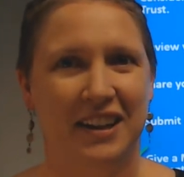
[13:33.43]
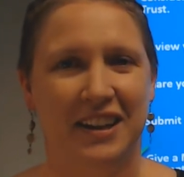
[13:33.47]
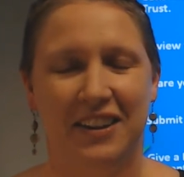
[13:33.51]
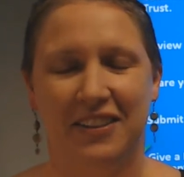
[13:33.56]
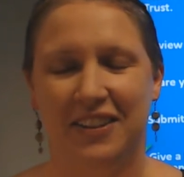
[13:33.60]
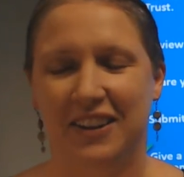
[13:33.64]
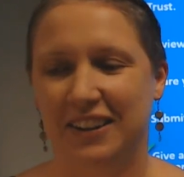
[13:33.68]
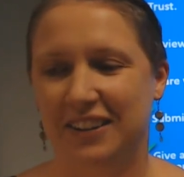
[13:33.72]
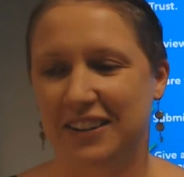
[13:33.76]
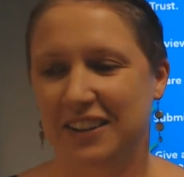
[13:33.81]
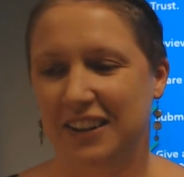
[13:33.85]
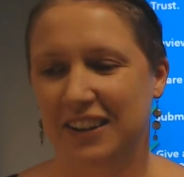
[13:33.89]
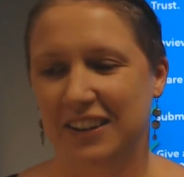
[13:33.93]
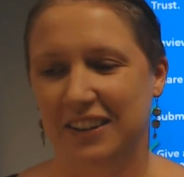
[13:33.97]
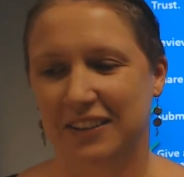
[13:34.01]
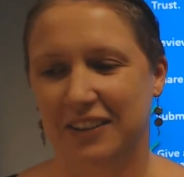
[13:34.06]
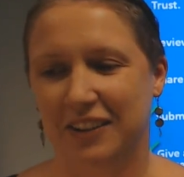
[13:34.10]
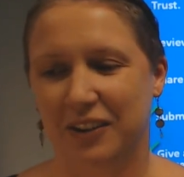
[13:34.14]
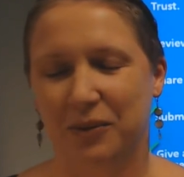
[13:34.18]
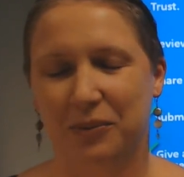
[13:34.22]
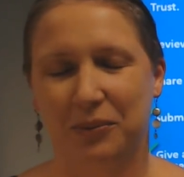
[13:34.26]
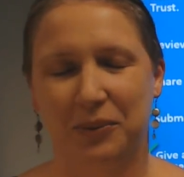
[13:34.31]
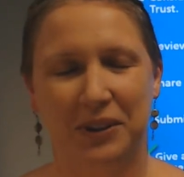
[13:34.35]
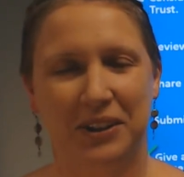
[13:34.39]
This is a
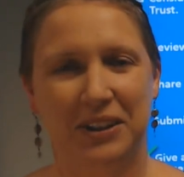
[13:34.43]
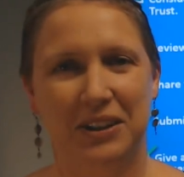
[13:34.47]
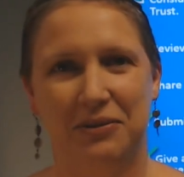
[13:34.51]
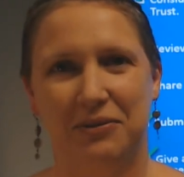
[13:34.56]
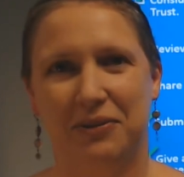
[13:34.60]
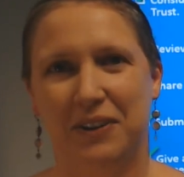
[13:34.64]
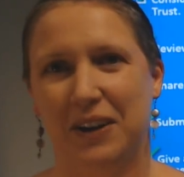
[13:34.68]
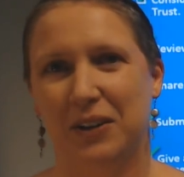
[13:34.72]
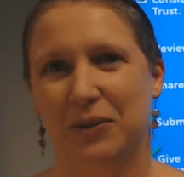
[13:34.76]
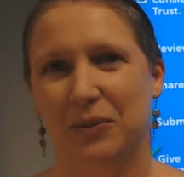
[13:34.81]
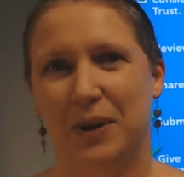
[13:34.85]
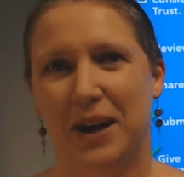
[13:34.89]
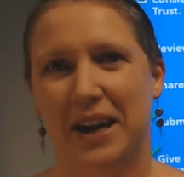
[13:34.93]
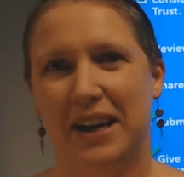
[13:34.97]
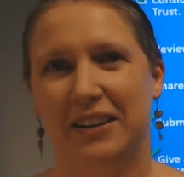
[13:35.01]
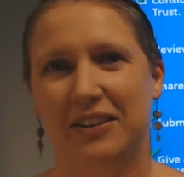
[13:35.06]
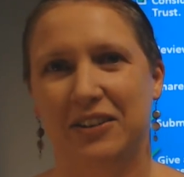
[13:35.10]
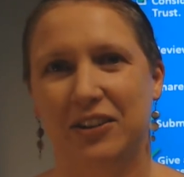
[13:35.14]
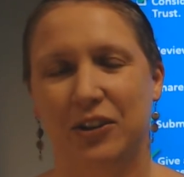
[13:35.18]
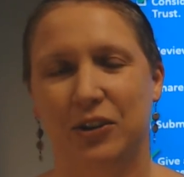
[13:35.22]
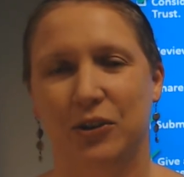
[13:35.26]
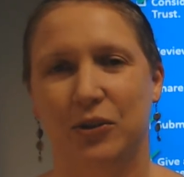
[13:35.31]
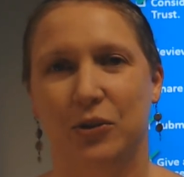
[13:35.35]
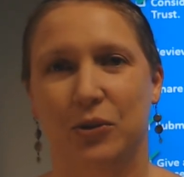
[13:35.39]
really fun way
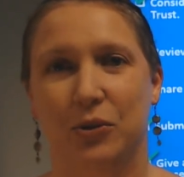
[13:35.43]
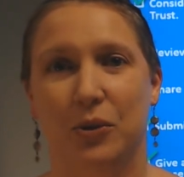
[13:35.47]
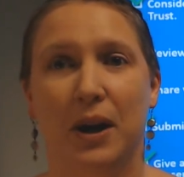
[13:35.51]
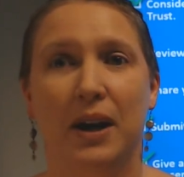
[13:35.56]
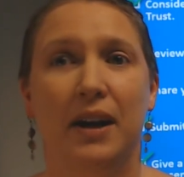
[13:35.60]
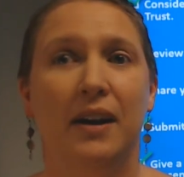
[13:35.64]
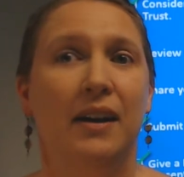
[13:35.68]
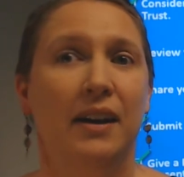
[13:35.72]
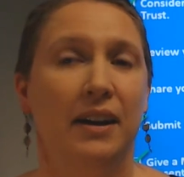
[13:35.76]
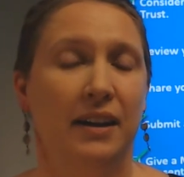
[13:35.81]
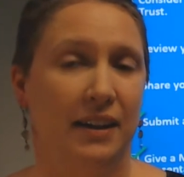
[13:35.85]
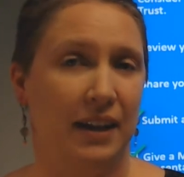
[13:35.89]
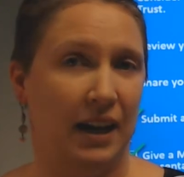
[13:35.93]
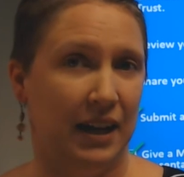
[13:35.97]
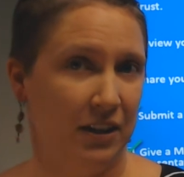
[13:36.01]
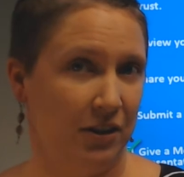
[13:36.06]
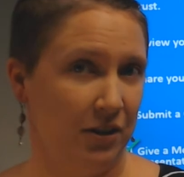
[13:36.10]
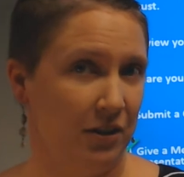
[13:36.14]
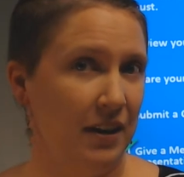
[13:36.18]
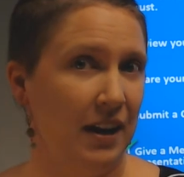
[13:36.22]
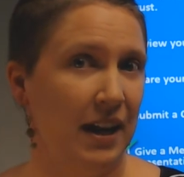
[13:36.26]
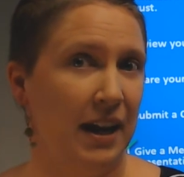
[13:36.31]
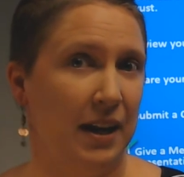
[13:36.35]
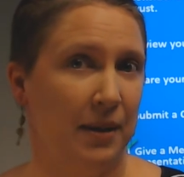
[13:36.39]
to get your
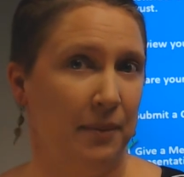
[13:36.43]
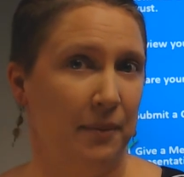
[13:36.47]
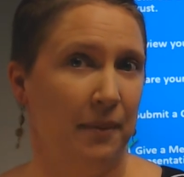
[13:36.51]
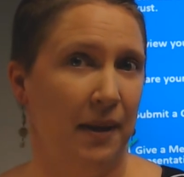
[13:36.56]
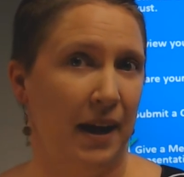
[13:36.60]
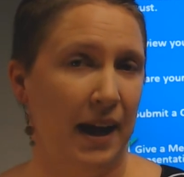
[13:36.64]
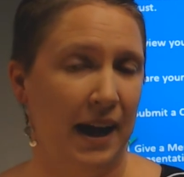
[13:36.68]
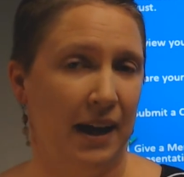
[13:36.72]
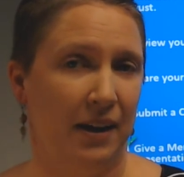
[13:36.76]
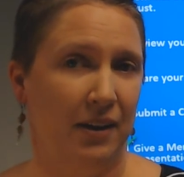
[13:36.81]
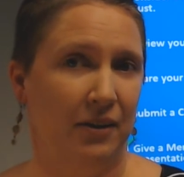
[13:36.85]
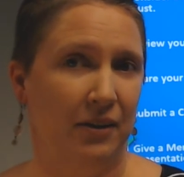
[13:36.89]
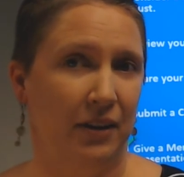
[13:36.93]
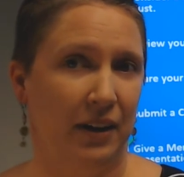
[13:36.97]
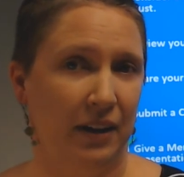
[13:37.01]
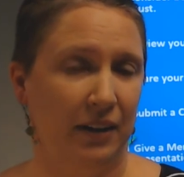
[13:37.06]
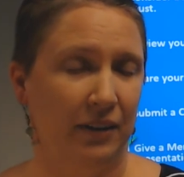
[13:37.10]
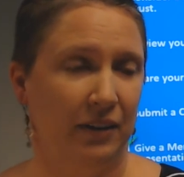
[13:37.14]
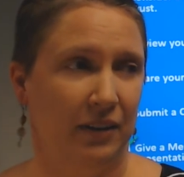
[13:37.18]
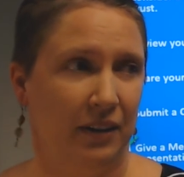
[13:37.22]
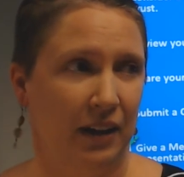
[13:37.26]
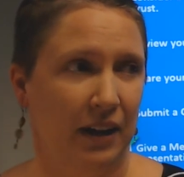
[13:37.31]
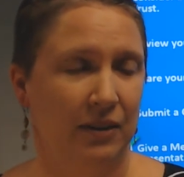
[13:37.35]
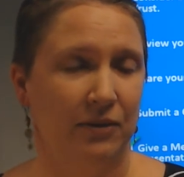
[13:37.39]
name out
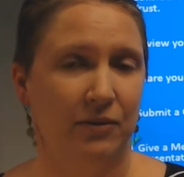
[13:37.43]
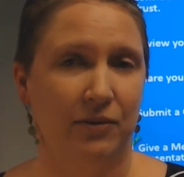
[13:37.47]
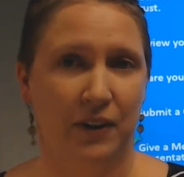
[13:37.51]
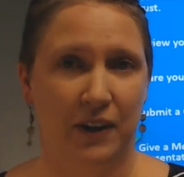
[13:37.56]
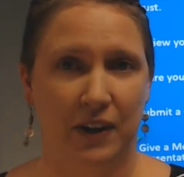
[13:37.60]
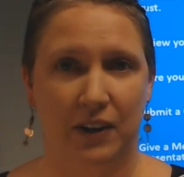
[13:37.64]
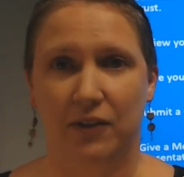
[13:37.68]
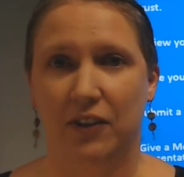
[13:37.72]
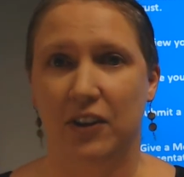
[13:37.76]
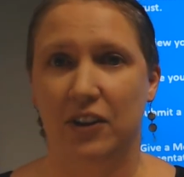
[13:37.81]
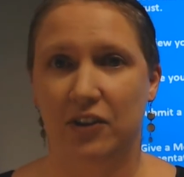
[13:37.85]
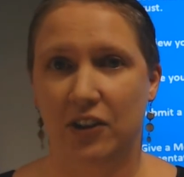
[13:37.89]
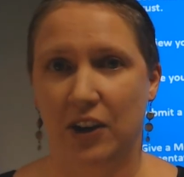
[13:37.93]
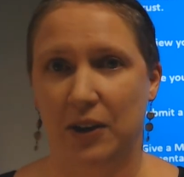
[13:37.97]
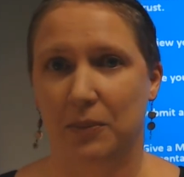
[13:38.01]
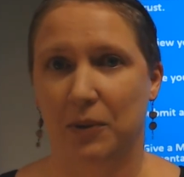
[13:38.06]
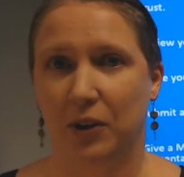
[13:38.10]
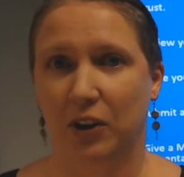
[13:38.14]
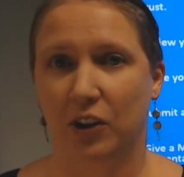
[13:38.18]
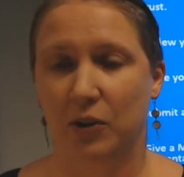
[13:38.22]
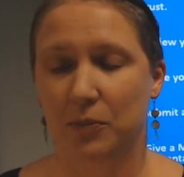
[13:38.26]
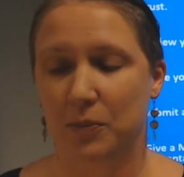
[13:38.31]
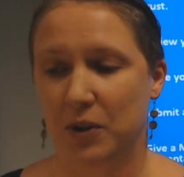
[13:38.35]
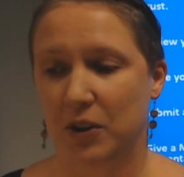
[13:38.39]
in front of the Chamber
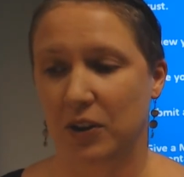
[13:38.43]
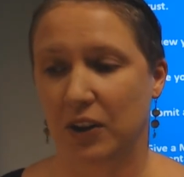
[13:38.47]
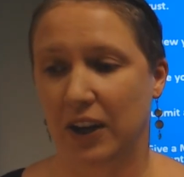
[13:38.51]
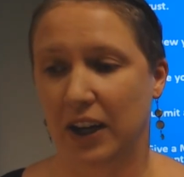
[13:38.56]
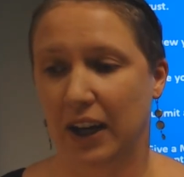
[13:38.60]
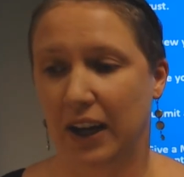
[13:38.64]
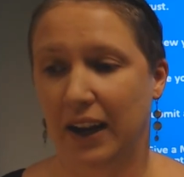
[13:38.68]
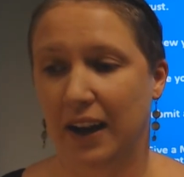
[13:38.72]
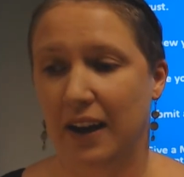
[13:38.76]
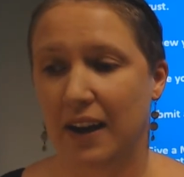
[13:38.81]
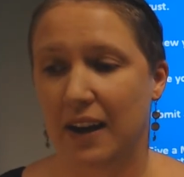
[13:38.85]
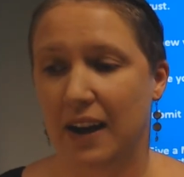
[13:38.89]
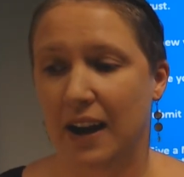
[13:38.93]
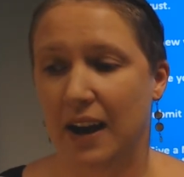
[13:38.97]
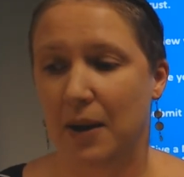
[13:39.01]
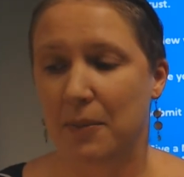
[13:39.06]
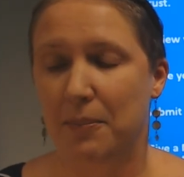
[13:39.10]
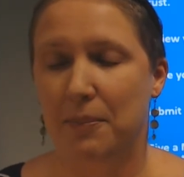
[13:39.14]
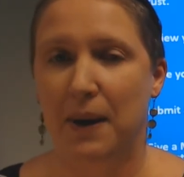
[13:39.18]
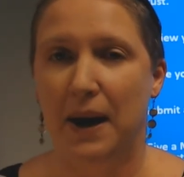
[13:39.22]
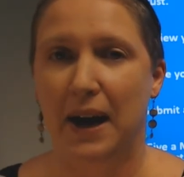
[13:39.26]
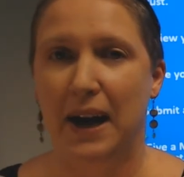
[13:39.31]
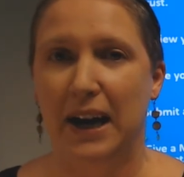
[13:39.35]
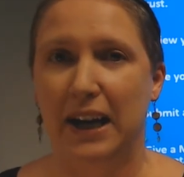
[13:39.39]
community
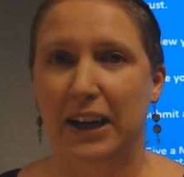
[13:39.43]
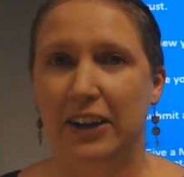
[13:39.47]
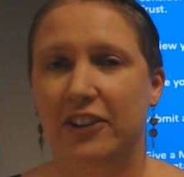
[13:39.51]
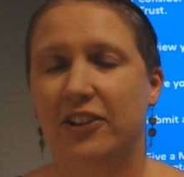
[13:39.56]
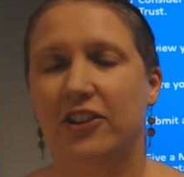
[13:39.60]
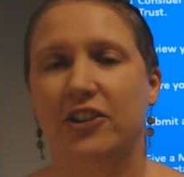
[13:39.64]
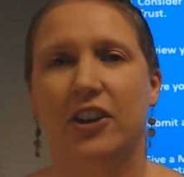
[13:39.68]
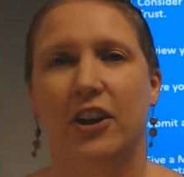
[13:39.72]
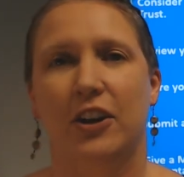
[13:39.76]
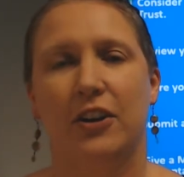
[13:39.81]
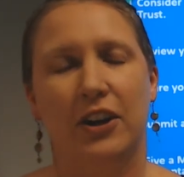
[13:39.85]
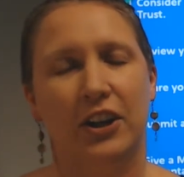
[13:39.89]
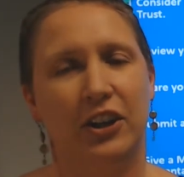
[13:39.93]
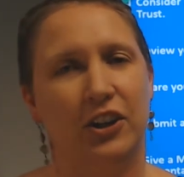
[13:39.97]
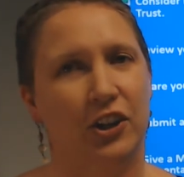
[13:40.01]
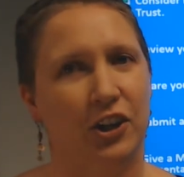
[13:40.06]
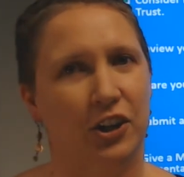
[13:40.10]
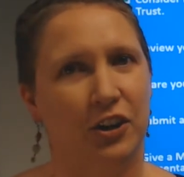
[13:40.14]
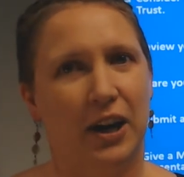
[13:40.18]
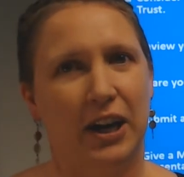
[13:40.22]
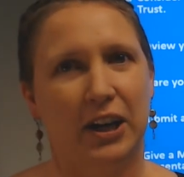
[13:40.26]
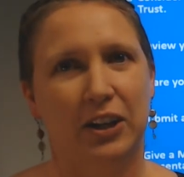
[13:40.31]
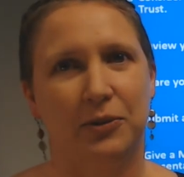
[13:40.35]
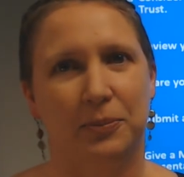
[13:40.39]
by sharing your
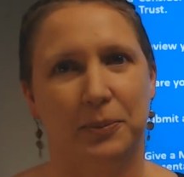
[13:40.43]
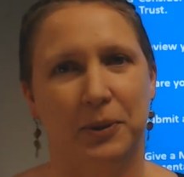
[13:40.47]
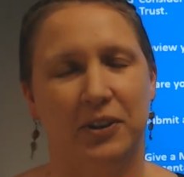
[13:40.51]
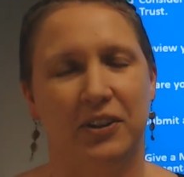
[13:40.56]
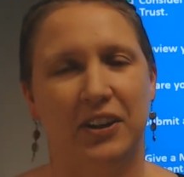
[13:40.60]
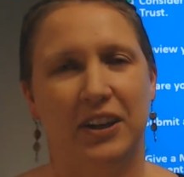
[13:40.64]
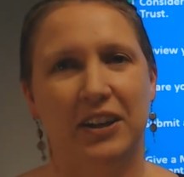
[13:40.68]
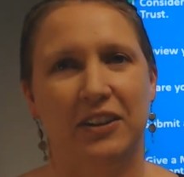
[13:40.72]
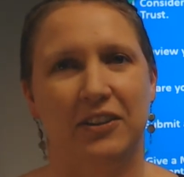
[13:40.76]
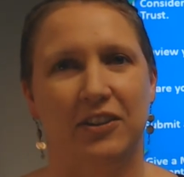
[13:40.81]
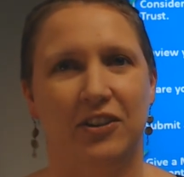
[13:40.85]
expertise.